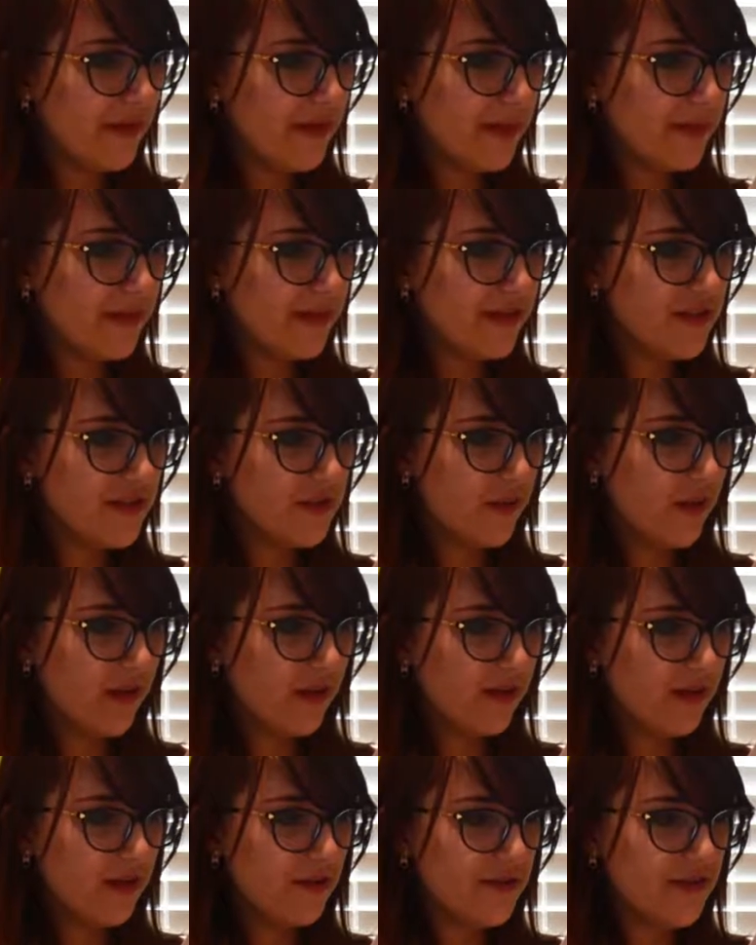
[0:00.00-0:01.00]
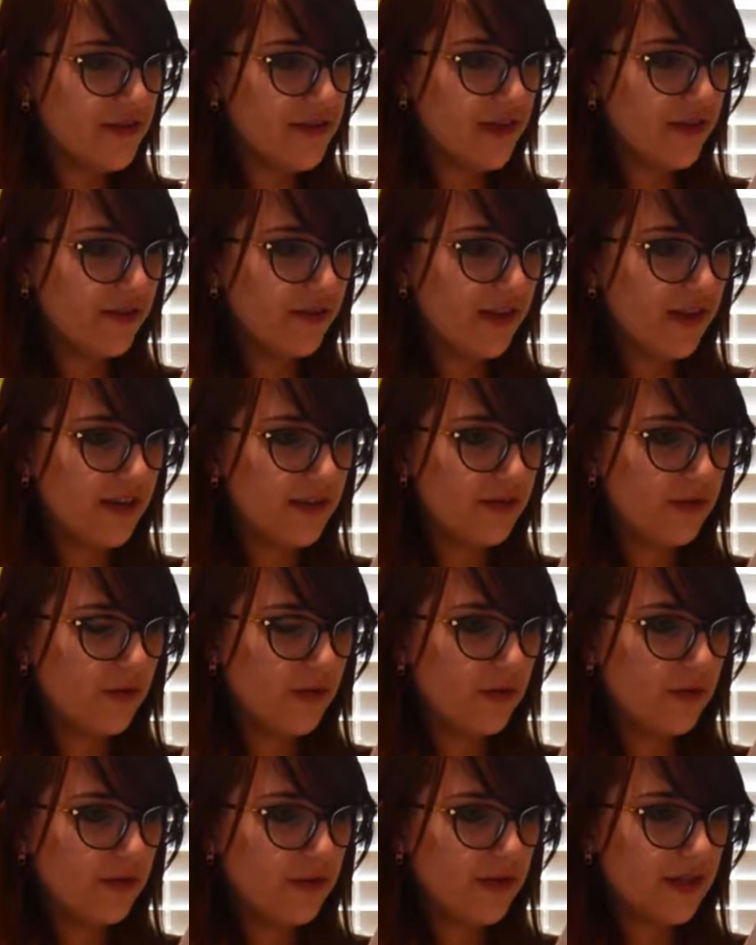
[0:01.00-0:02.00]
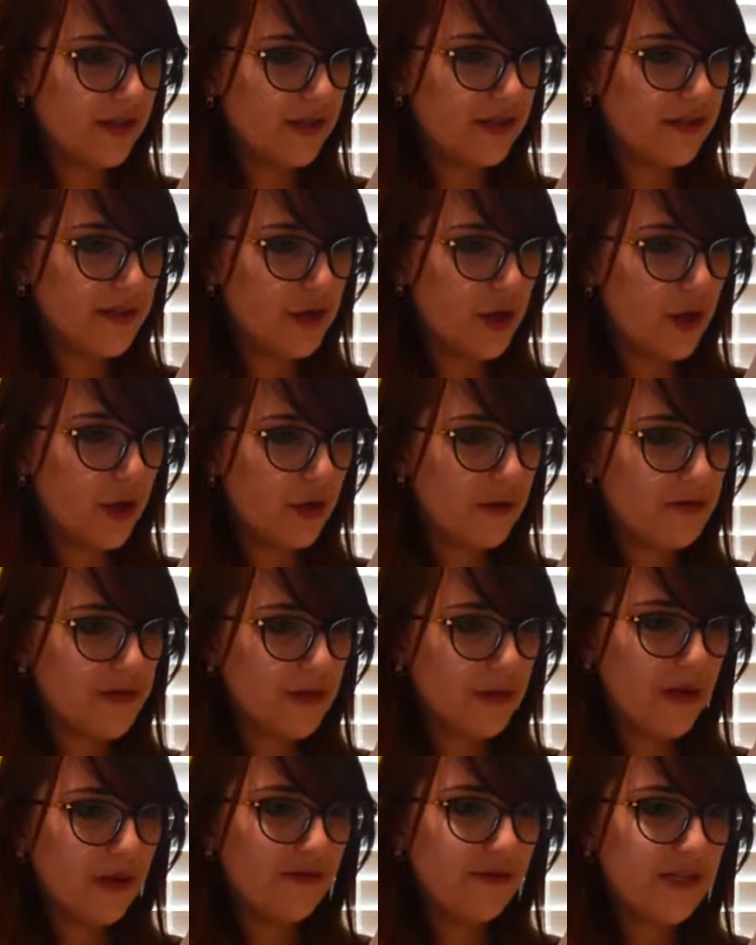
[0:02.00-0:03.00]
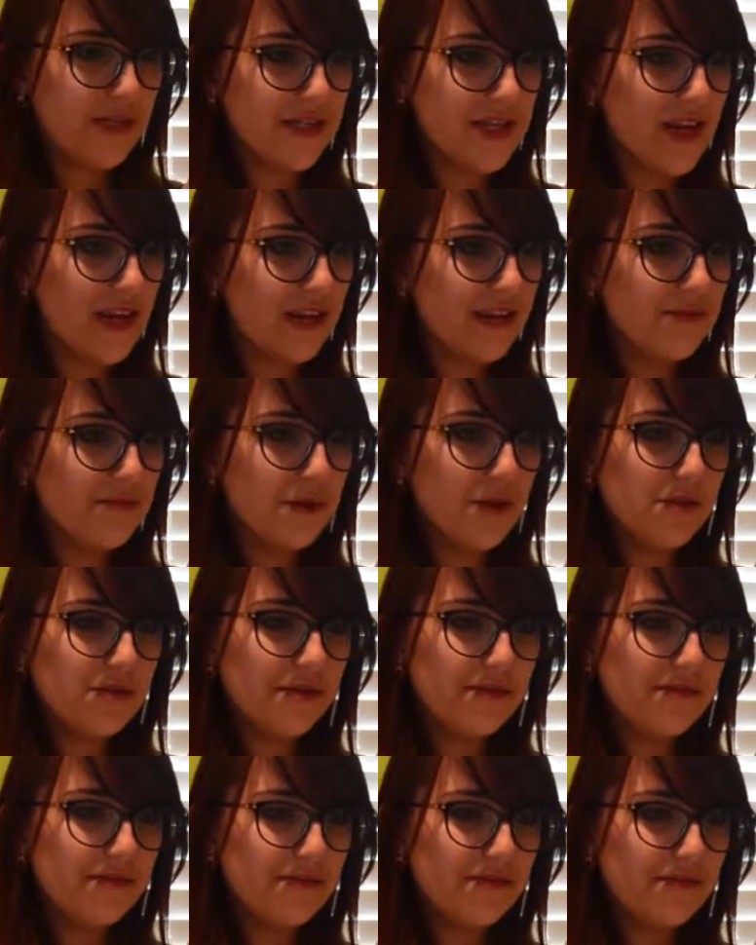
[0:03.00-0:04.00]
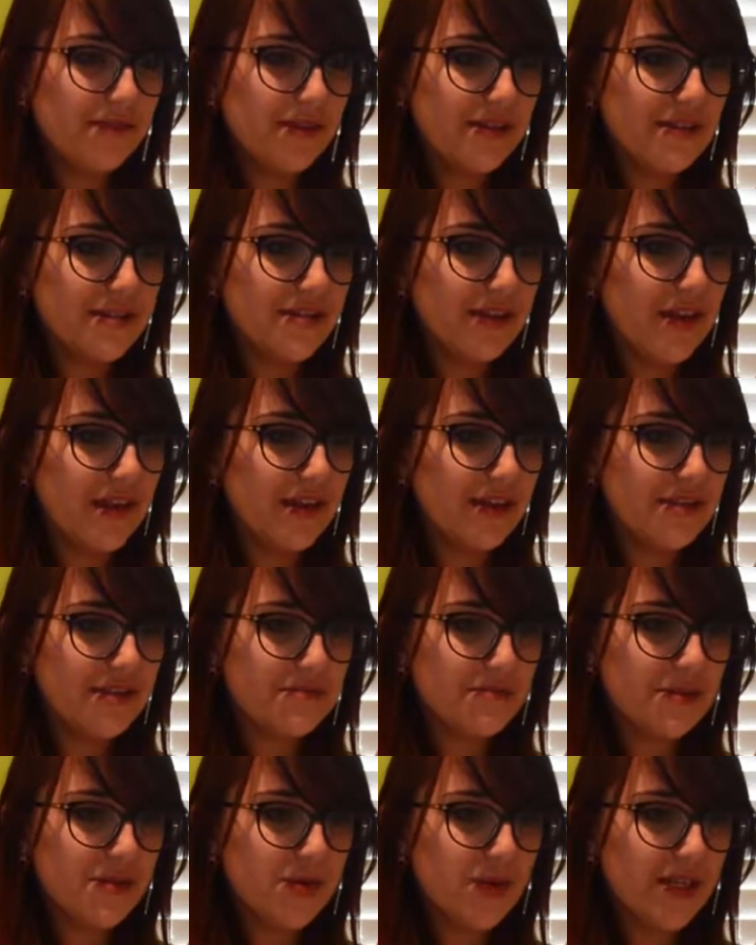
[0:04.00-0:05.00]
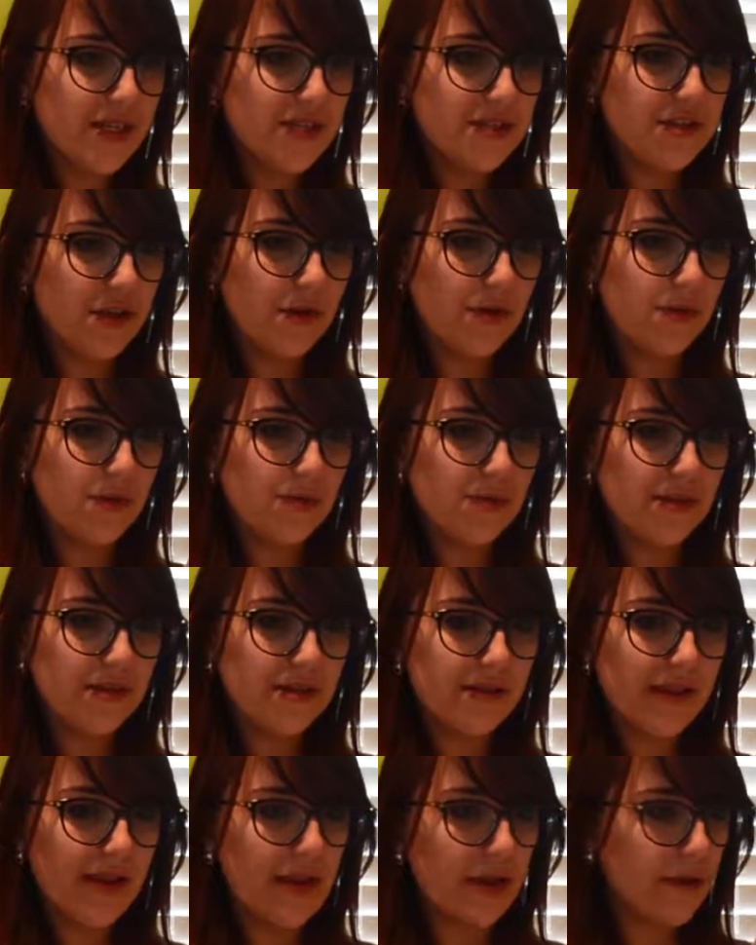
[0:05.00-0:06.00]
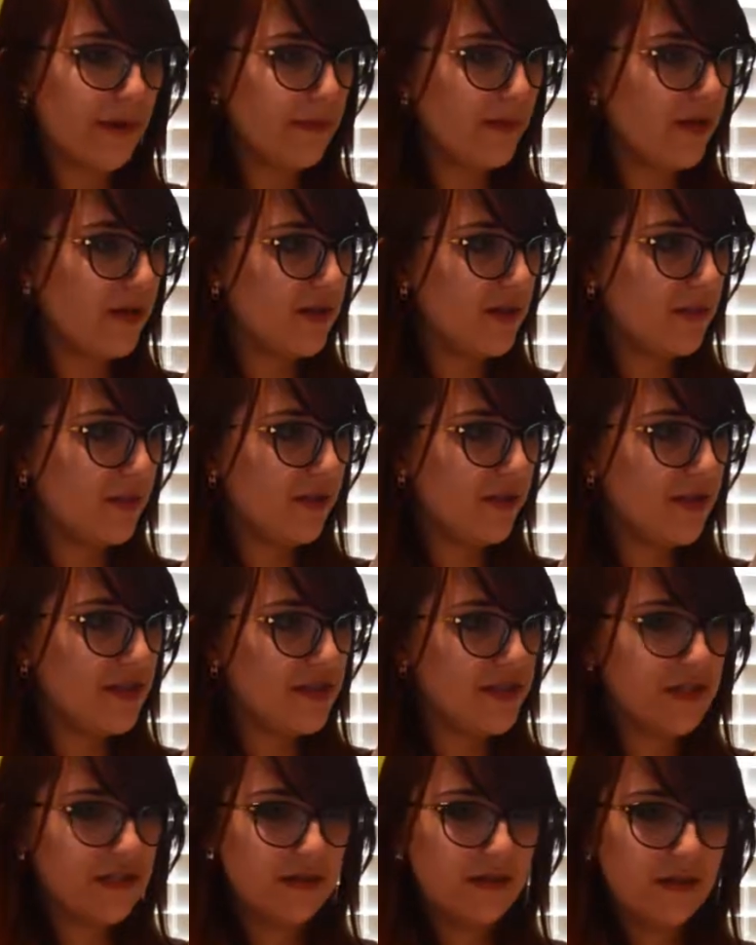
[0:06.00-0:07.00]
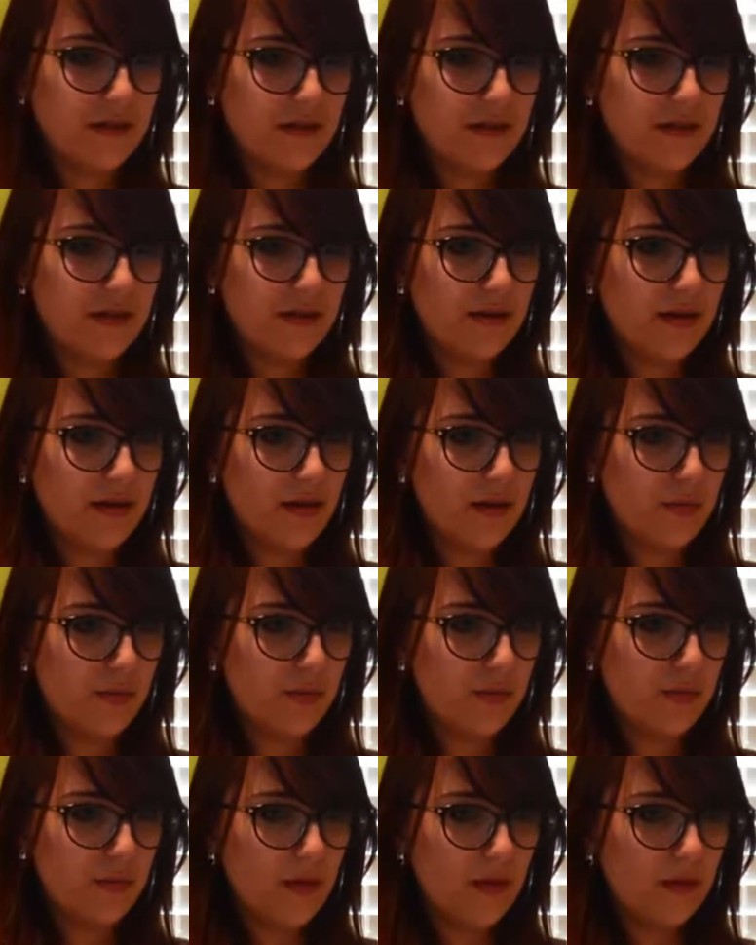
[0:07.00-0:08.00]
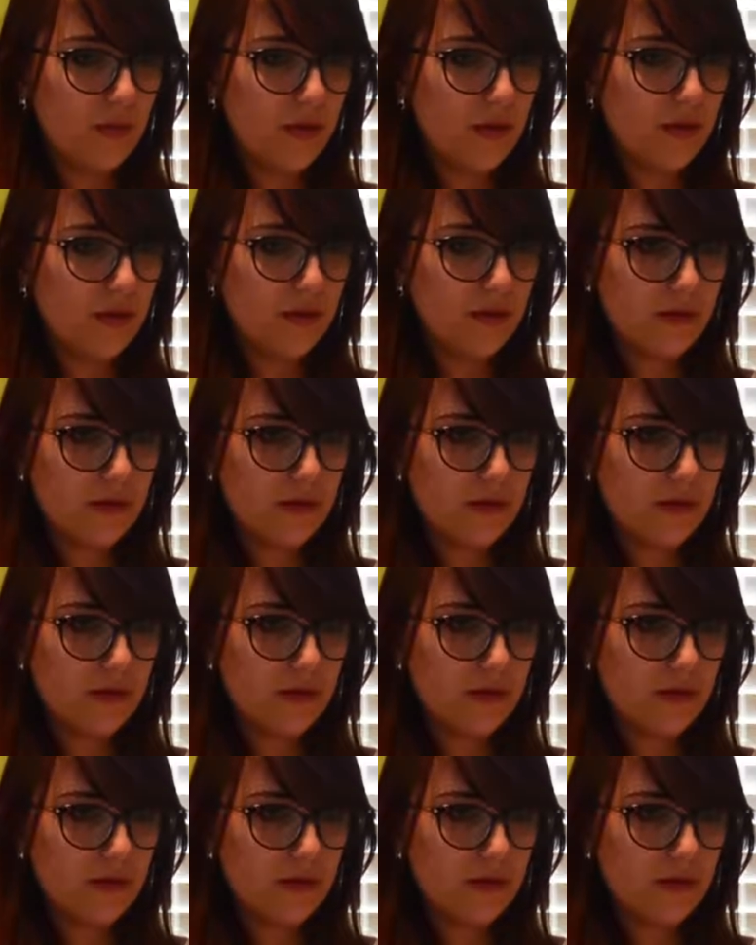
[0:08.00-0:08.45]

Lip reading: up against the wall and used a single hand to hold his arms above his head and both of his legs between his own with a light grip on the boy's... Oh, what?